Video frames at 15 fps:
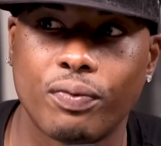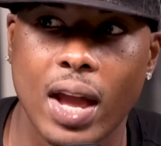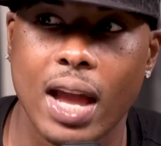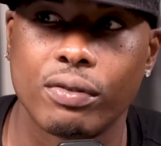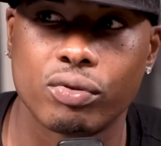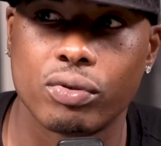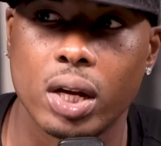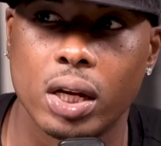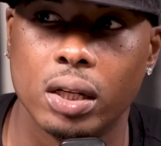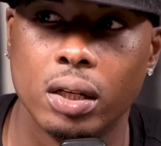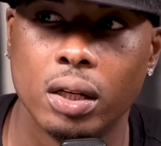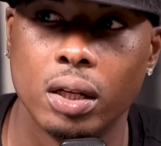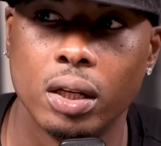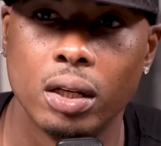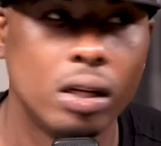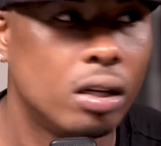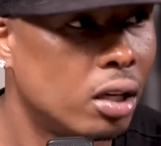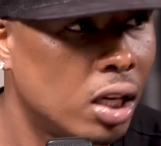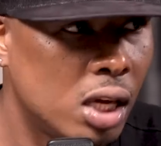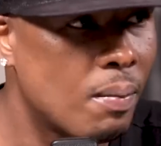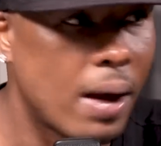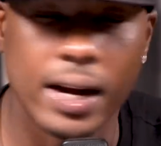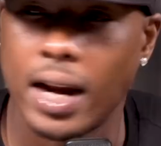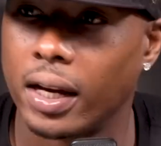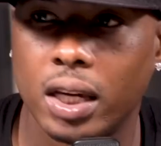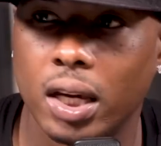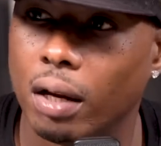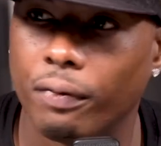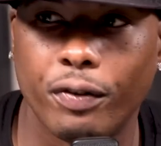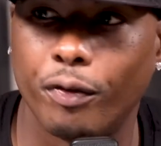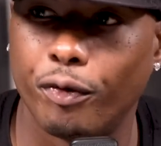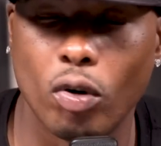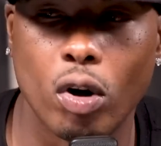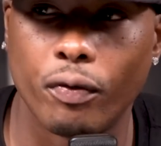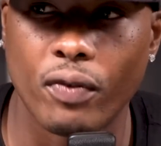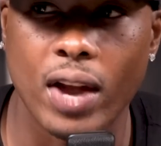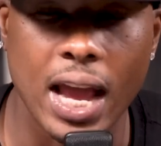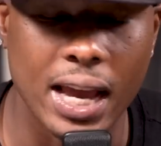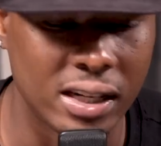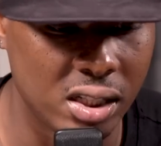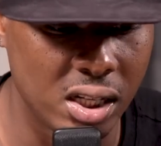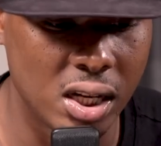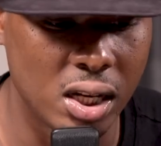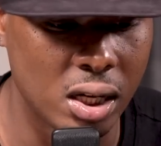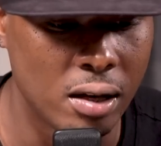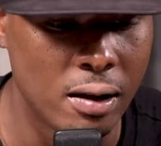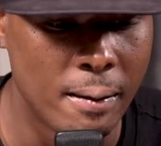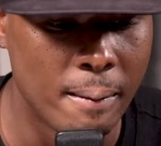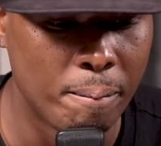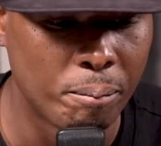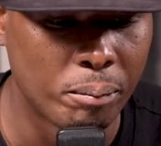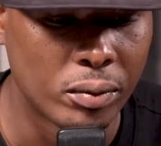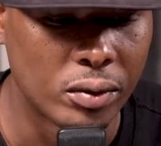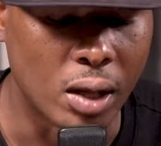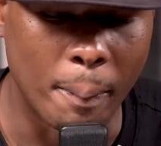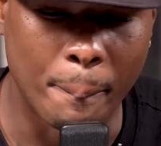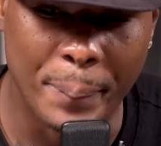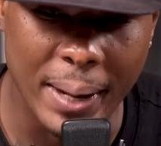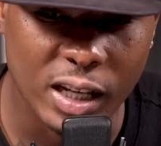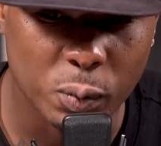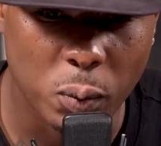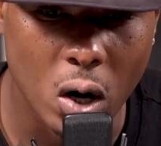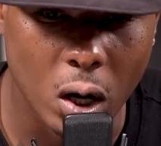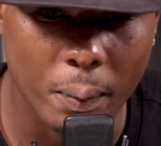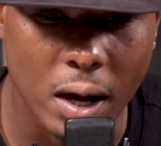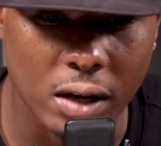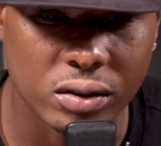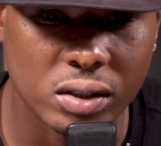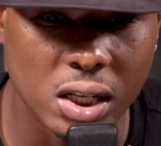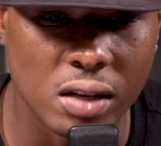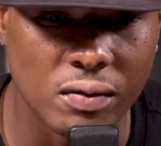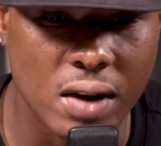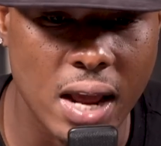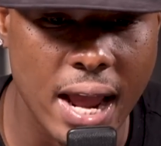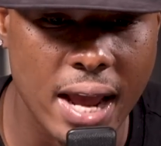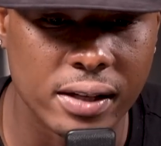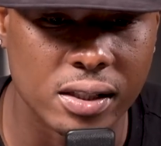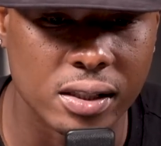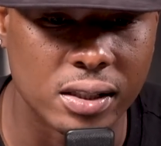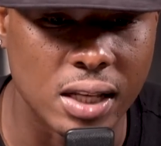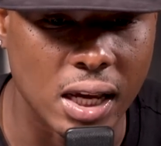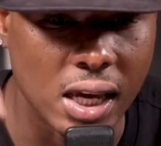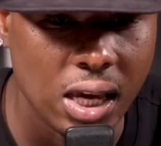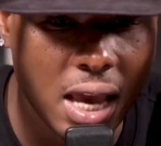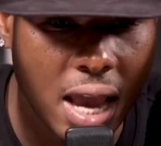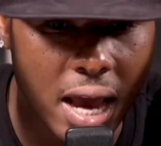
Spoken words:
5 straight. He might not get it for 4 or 5. And then the best part about Steve Nash is that he